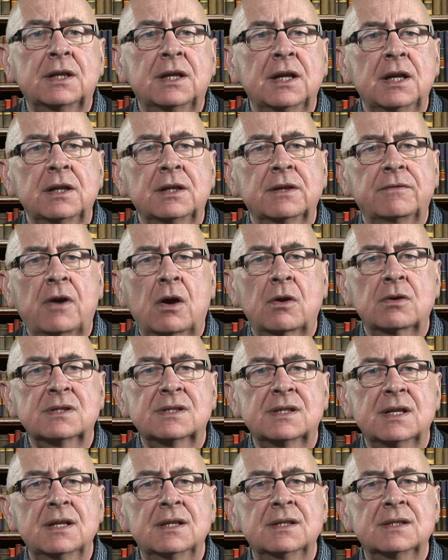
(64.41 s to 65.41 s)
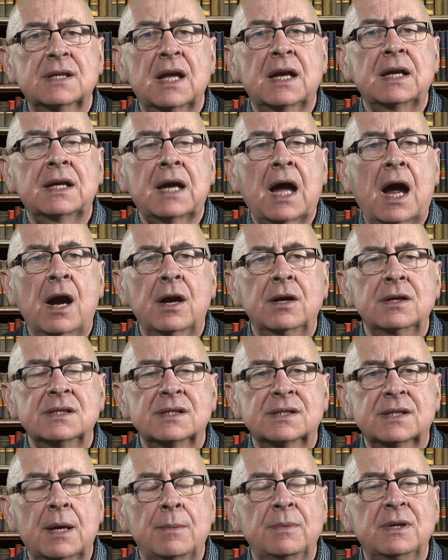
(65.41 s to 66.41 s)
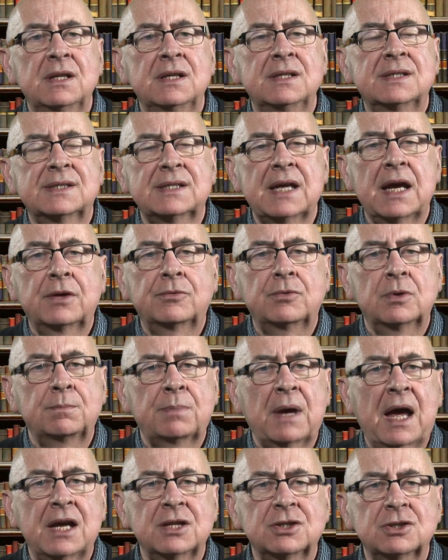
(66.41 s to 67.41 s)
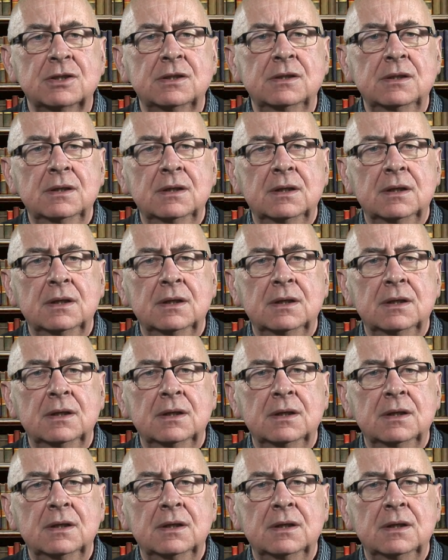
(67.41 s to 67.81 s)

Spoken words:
guilt of our sins and carries them in his sacred passion.